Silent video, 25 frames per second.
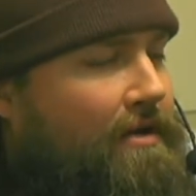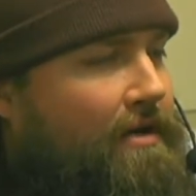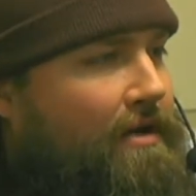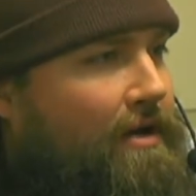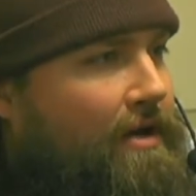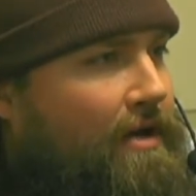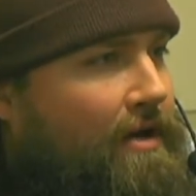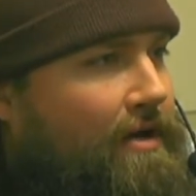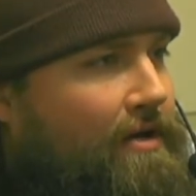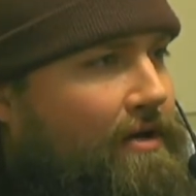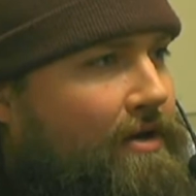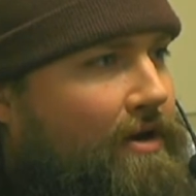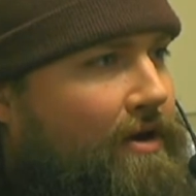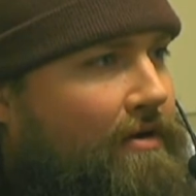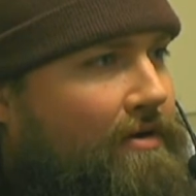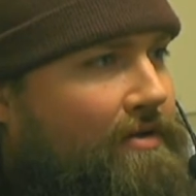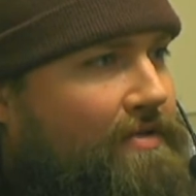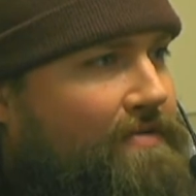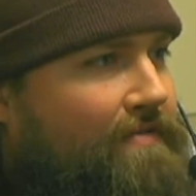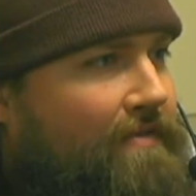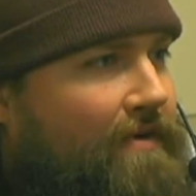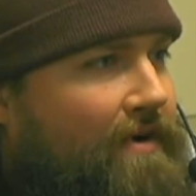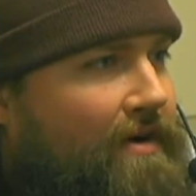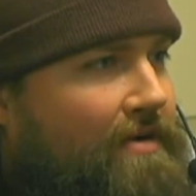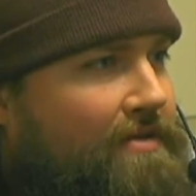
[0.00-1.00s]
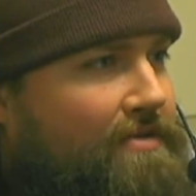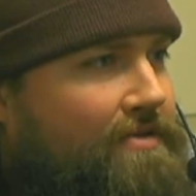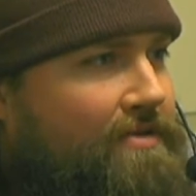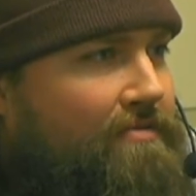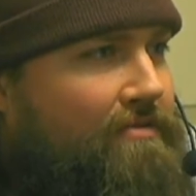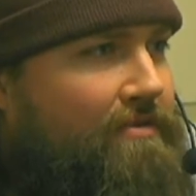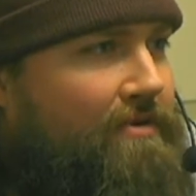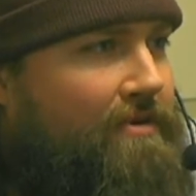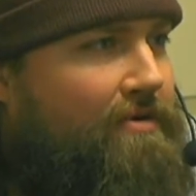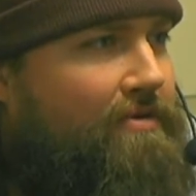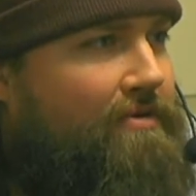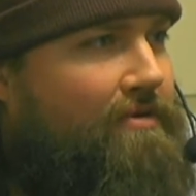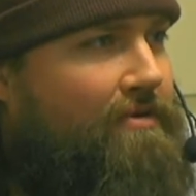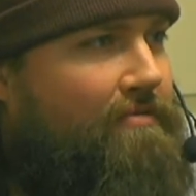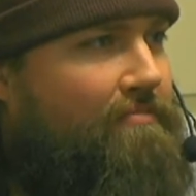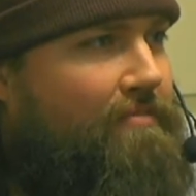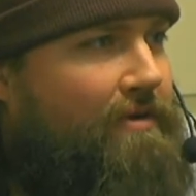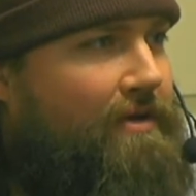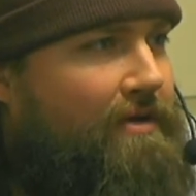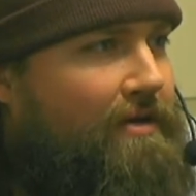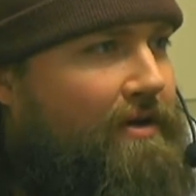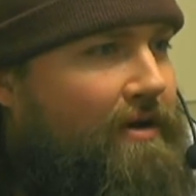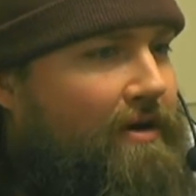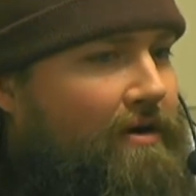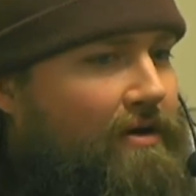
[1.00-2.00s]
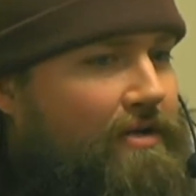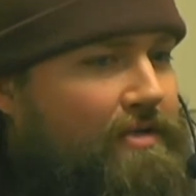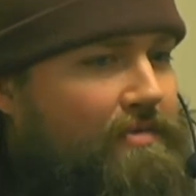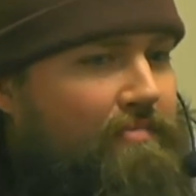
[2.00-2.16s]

as far as the recruitment goes.